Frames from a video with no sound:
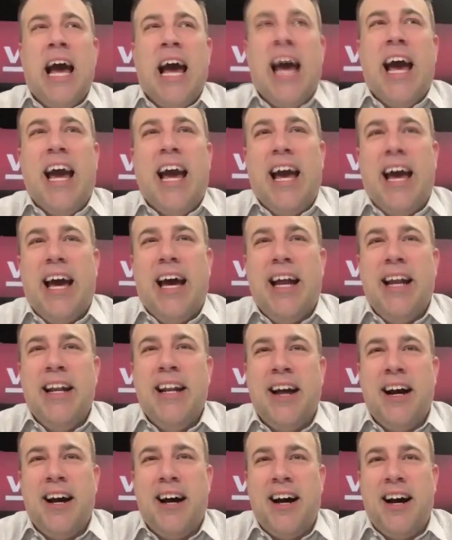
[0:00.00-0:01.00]
and
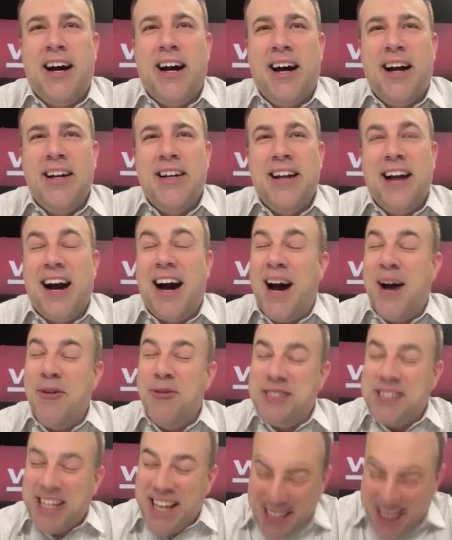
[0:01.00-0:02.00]
I
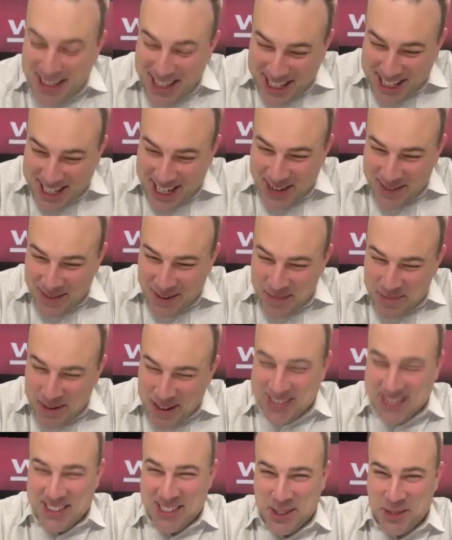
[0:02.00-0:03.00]
was in the TV
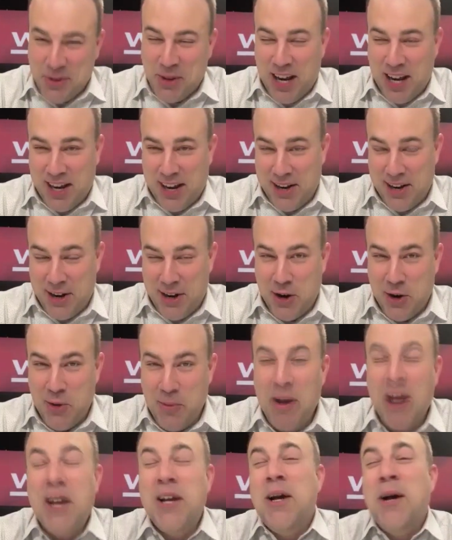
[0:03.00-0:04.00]
business when I got home,